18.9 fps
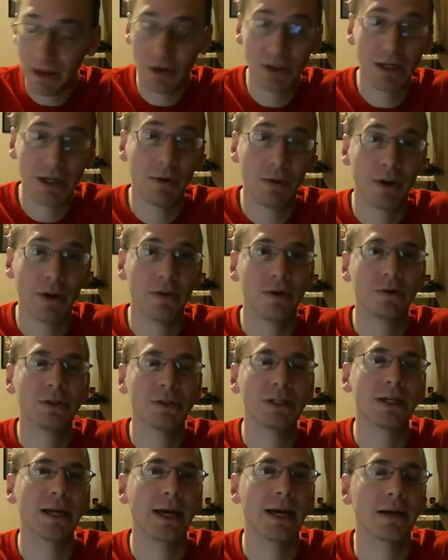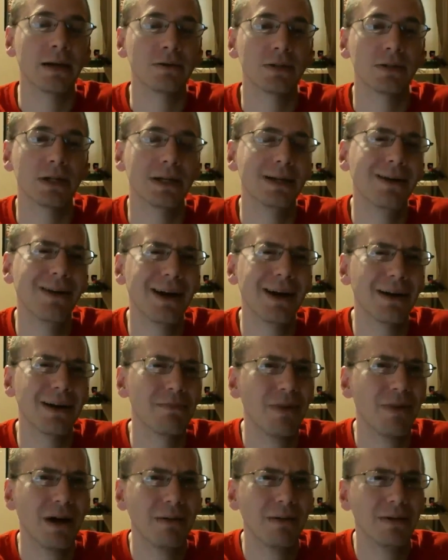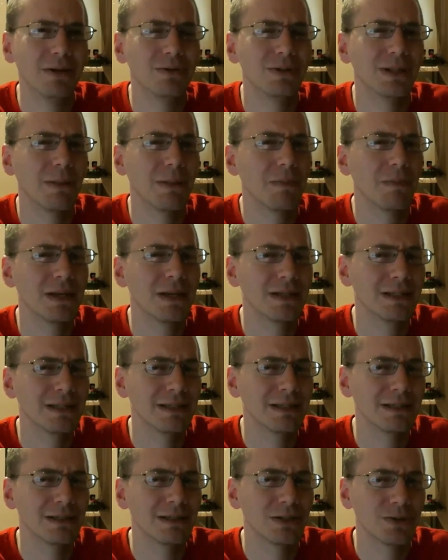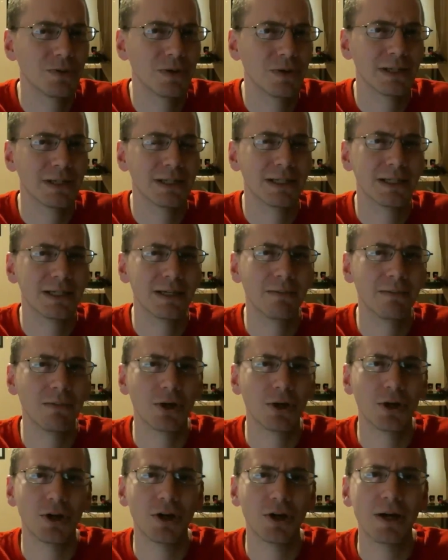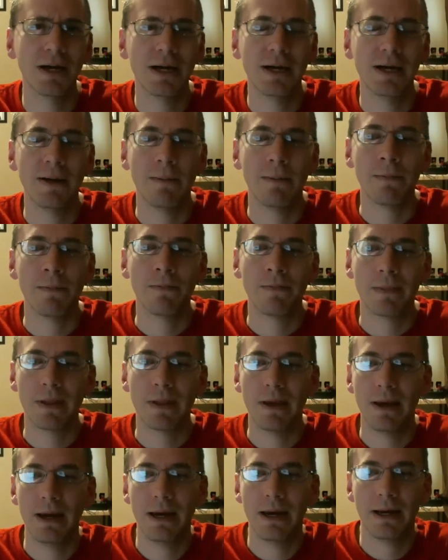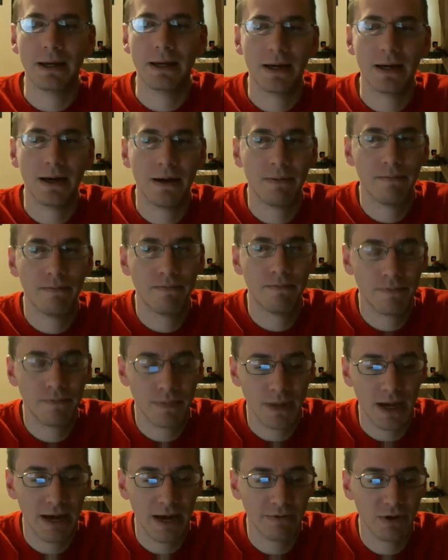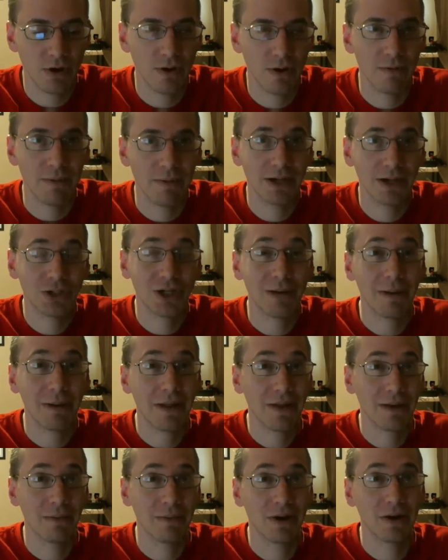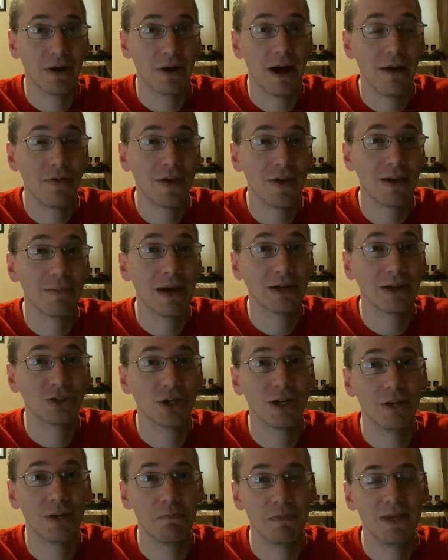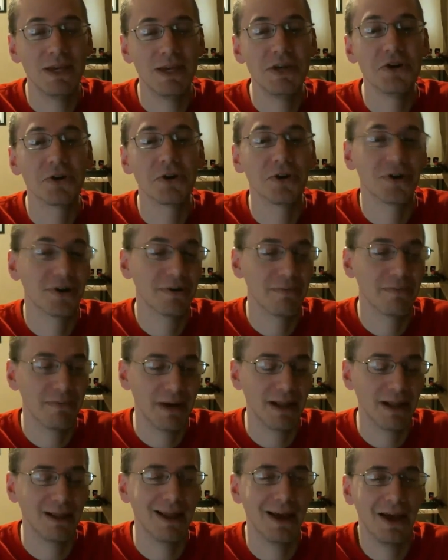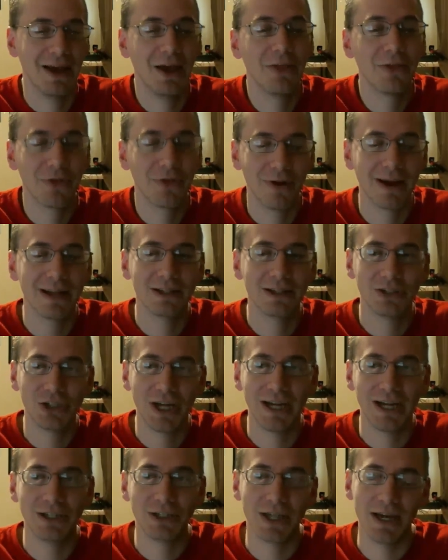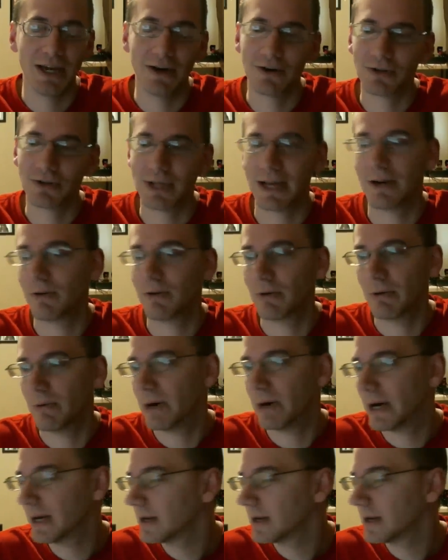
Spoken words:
at one of those today, and I was like, I could probably do something sort of similar. And I have to go to the bike shop. I think I'm actually gonna gear my lathe so I can change gears. I don't know why.